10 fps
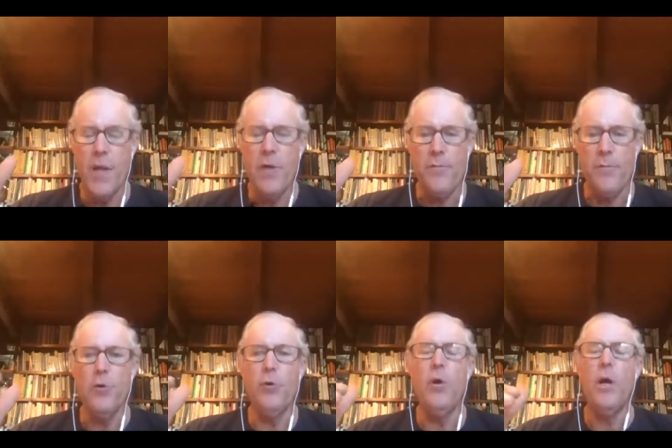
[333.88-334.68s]

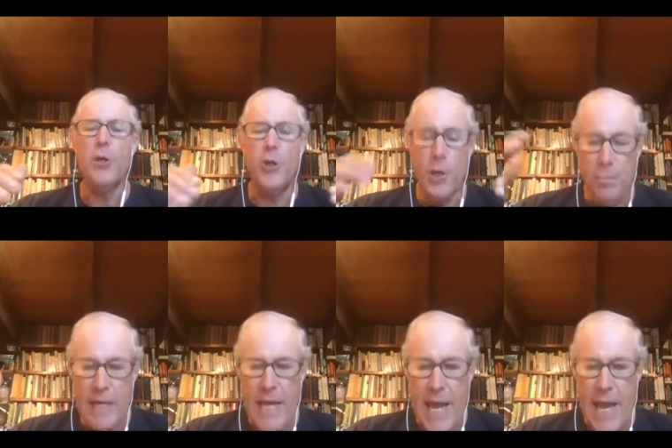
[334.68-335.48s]
through
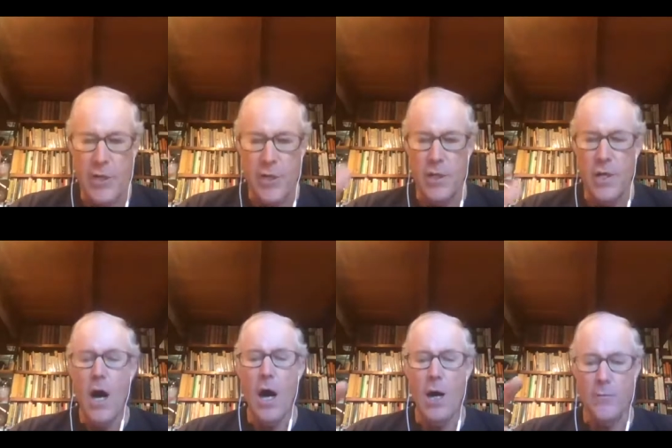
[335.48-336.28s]
duplication
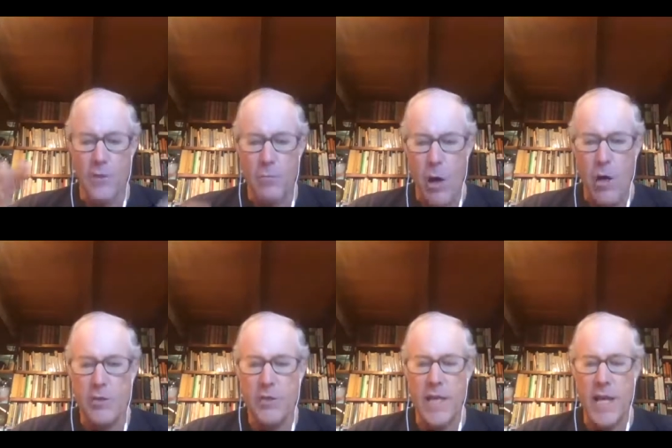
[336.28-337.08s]
of small
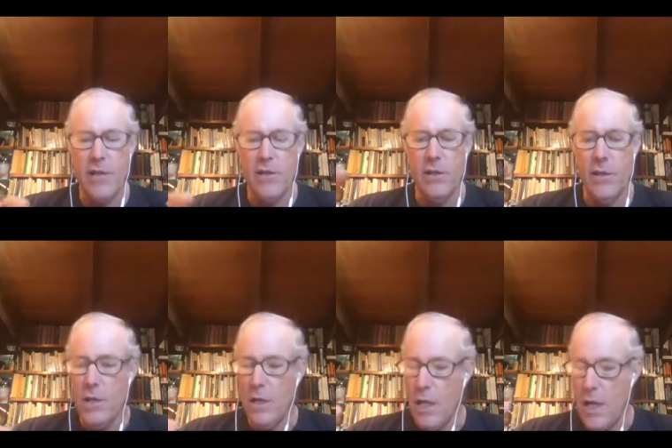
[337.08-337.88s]
scale
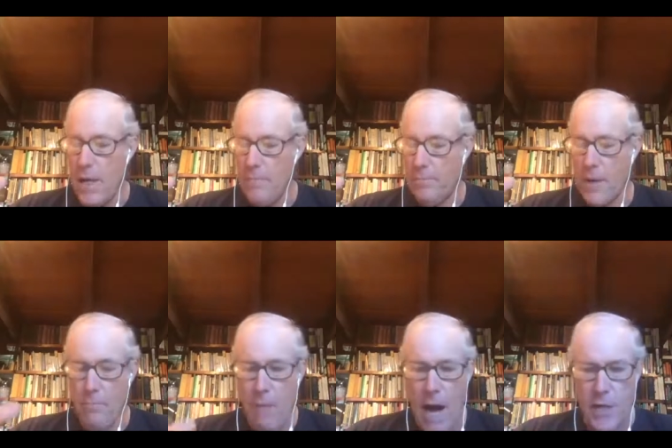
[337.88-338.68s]
um,
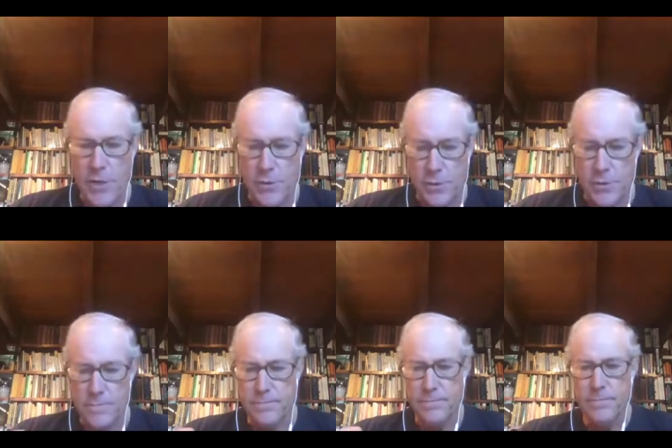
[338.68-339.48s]
modules.
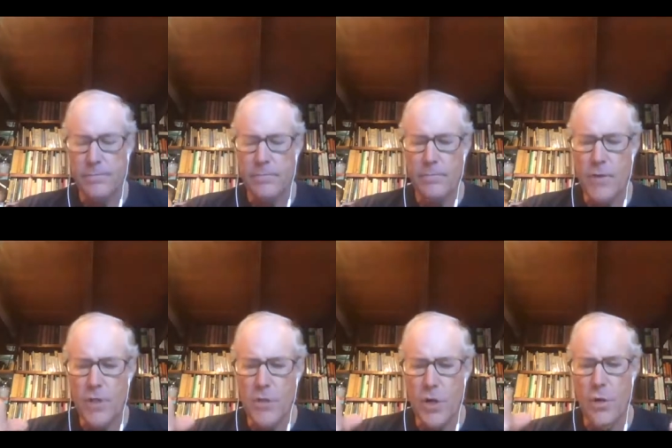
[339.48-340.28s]

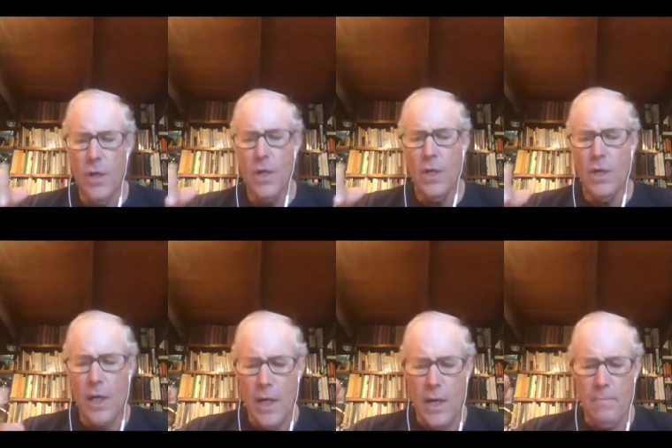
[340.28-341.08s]
So,
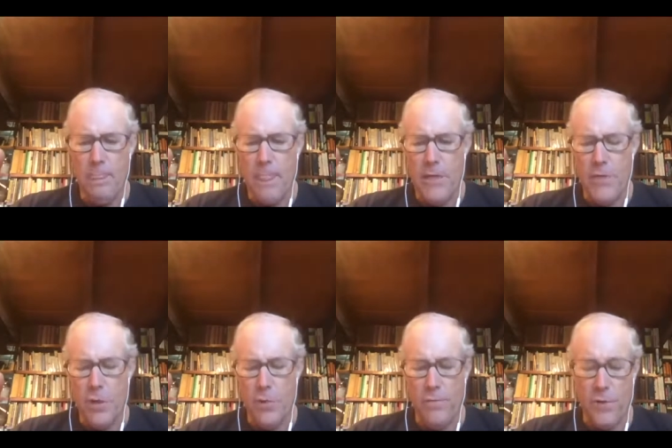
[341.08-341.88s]
um,
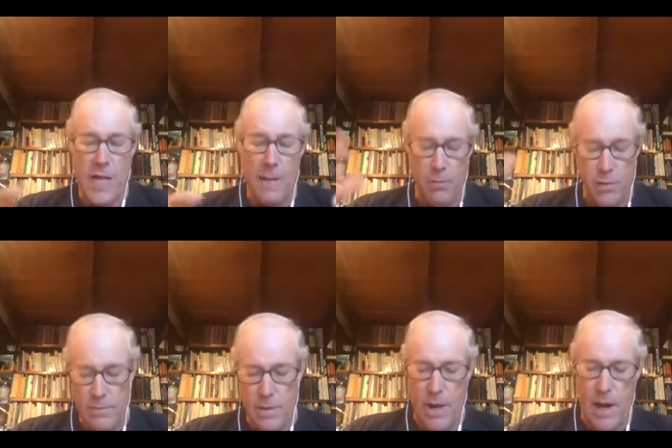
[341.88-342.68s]
so for example,
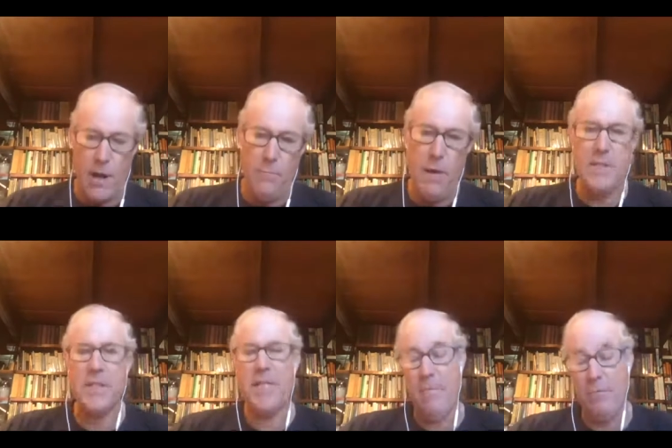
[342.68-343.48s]
uh, our best
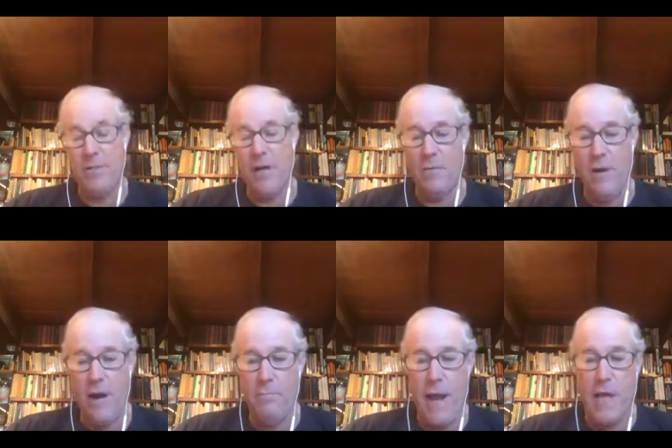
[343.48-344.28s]
example is our,
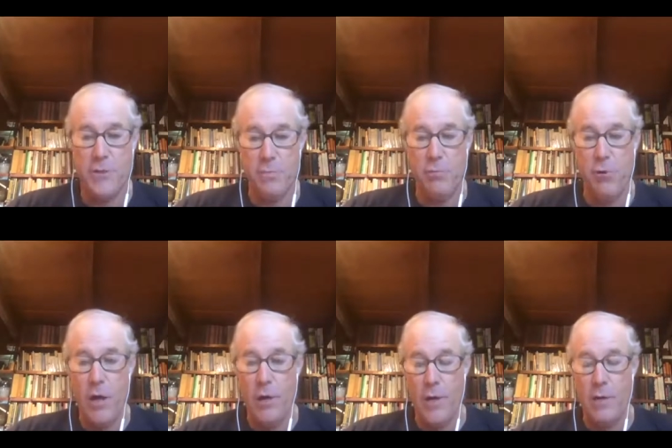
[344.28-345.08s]
our pastured
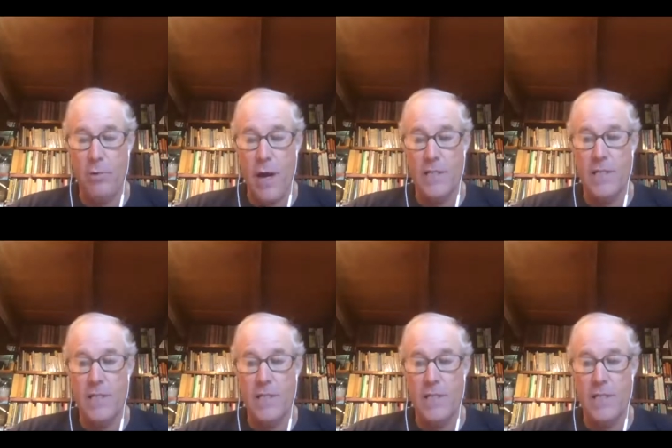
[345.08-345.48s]
broiler enterprise.